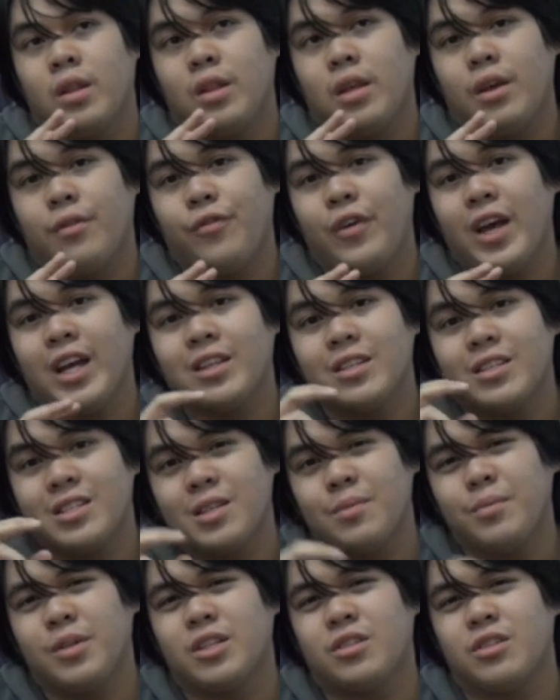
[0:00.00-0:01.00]
The effect is
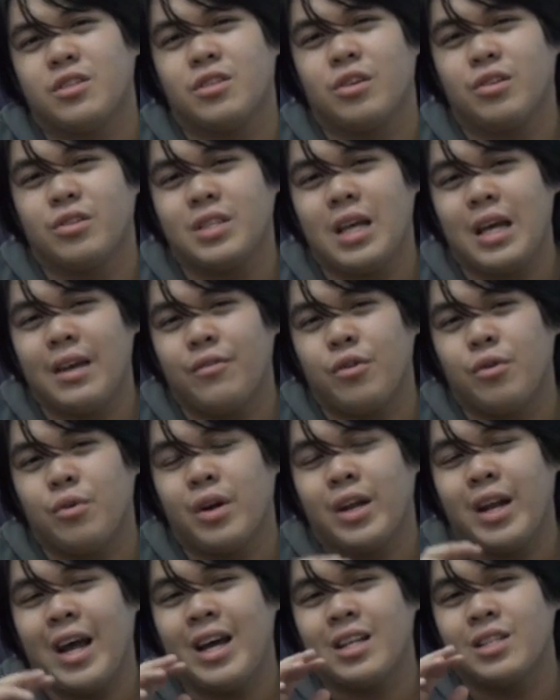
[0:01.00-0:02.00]
similar to Soul Saver,
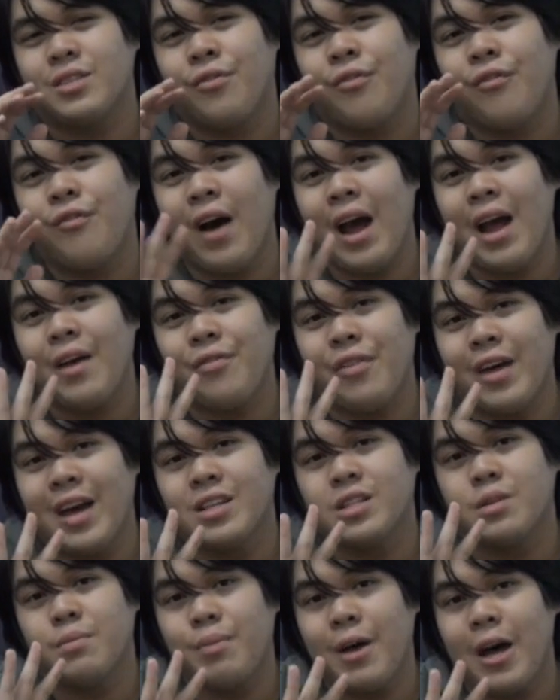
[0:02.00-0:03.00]
where it adds
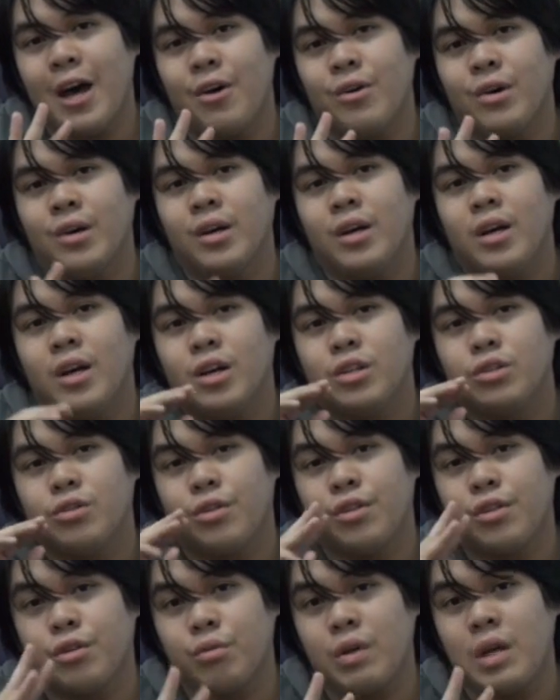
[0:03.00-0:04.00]
5,000 power to
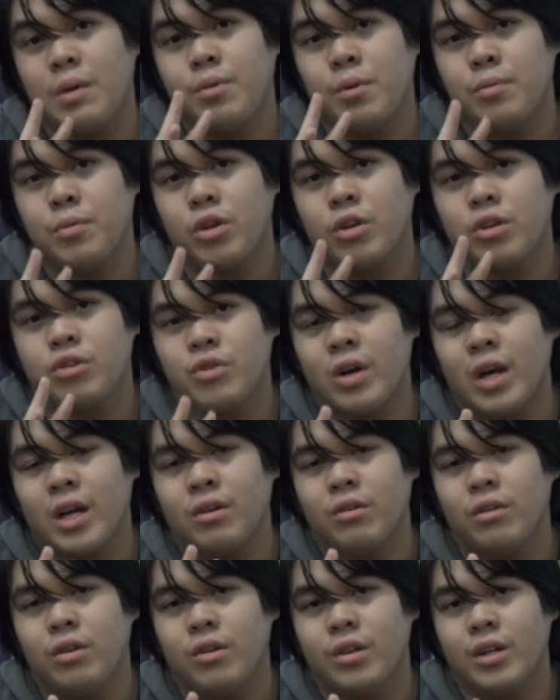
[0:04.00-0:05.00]
3 Bermuda
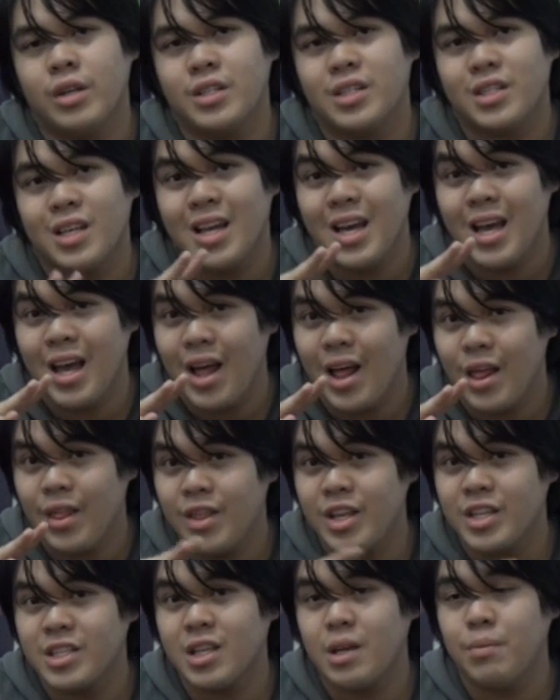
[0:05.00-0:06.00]
Triangle units.
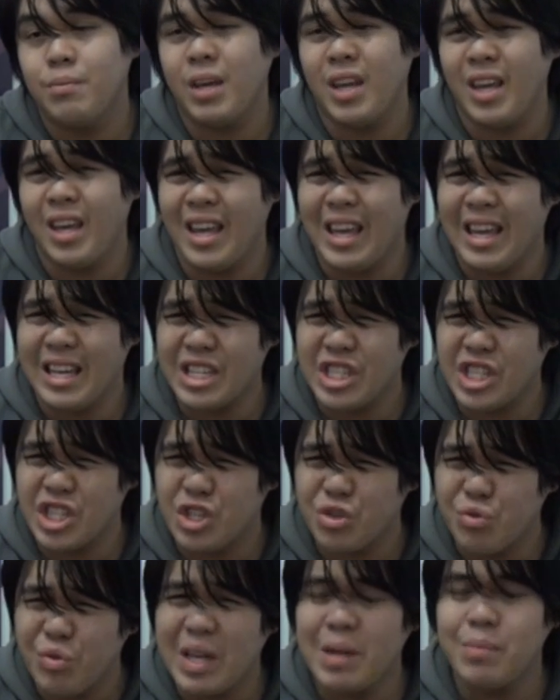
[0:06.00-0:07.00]
This can be
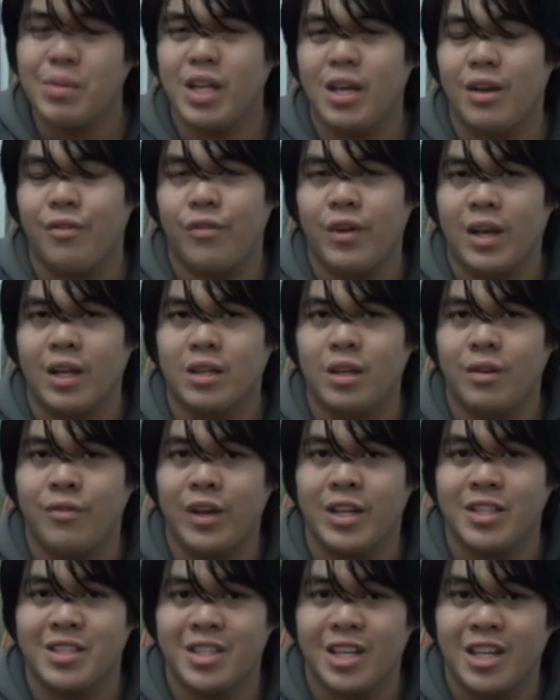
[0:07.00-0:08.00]
extremely
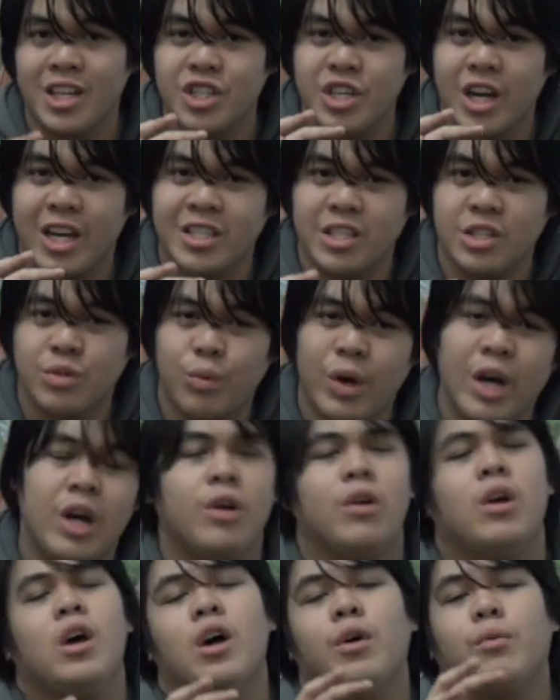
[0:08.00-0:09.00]
effective and synergizes
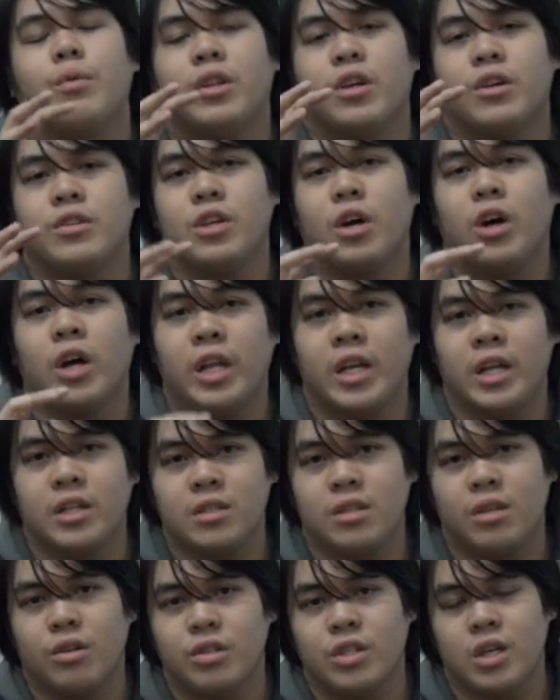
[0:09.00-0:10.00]
well with those on-hit
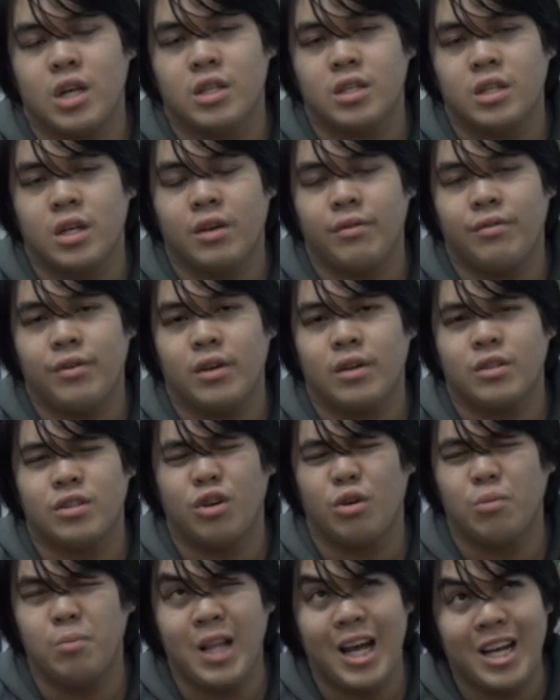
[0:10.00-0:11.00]
soul charging effects,
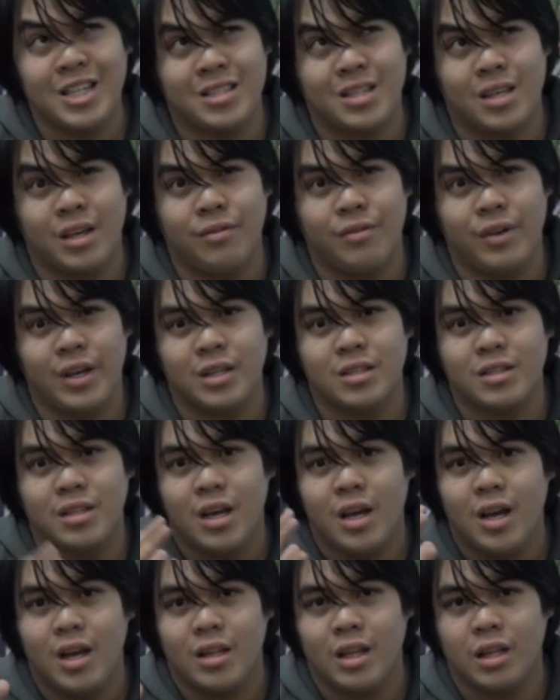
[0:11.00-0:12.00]
soul blasting effects
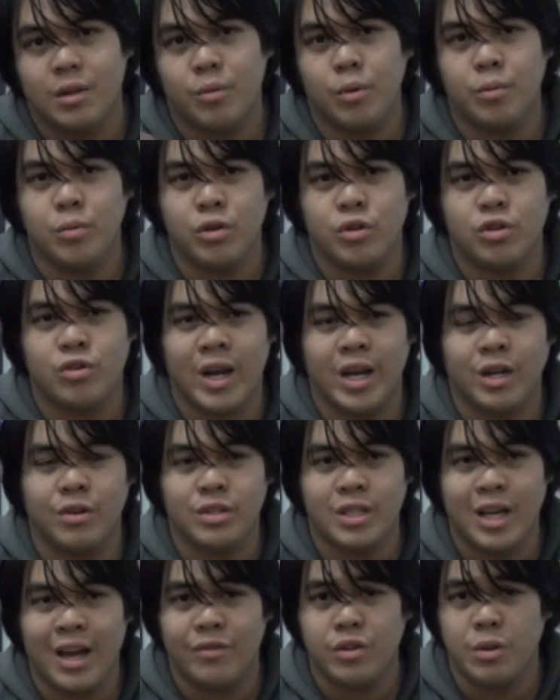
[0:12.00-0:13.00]
that the Bermuda
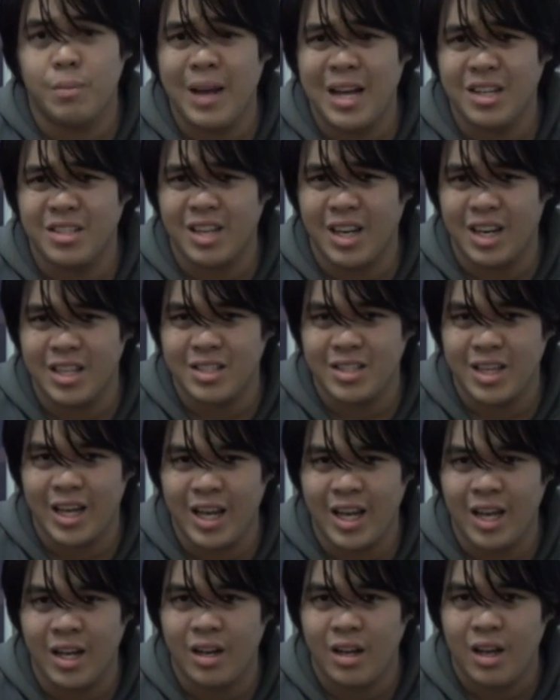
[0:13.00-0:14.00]
Triangles have to bounce cards to
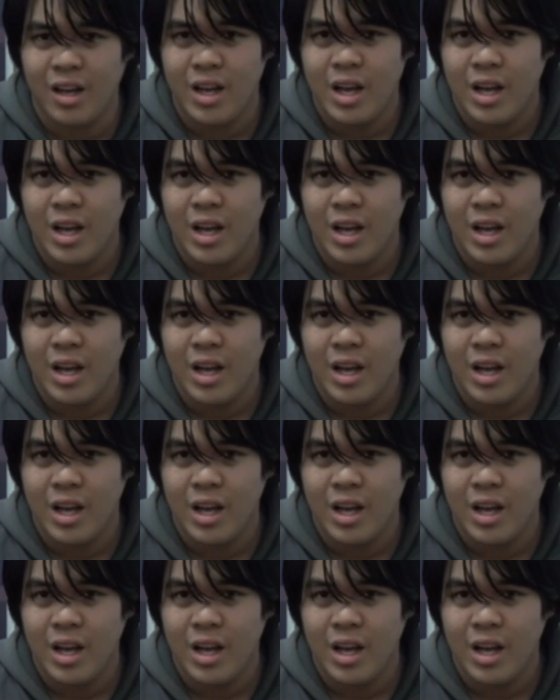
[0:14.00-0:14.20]
hand.